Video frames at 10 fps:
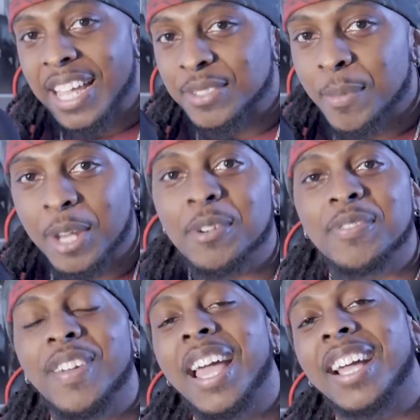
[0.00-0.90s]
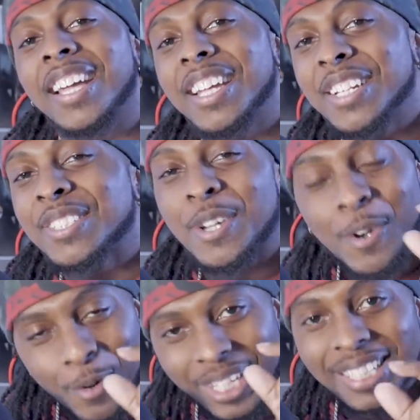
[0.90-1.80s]
As a matter of fact, here's a
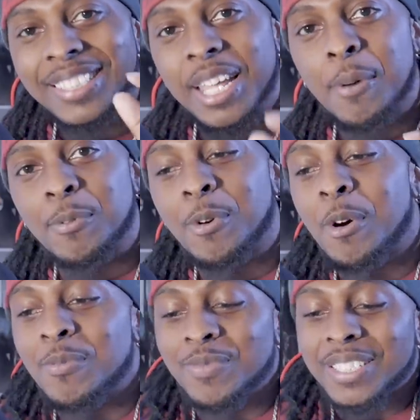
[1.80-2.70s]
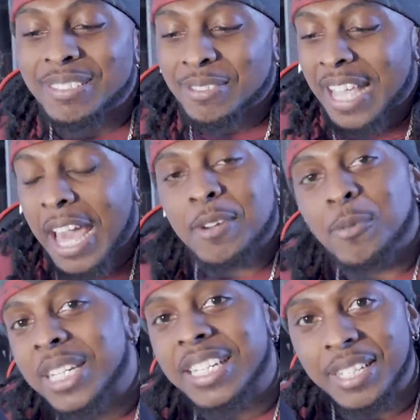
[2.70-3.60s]
quick example of kind of
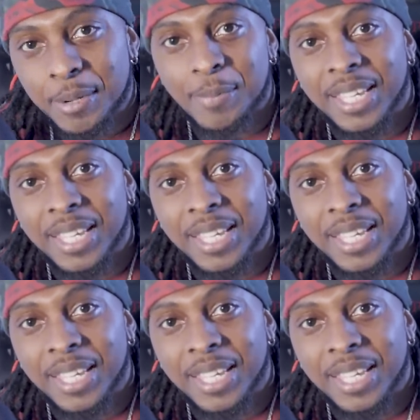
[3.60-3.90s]
what it could have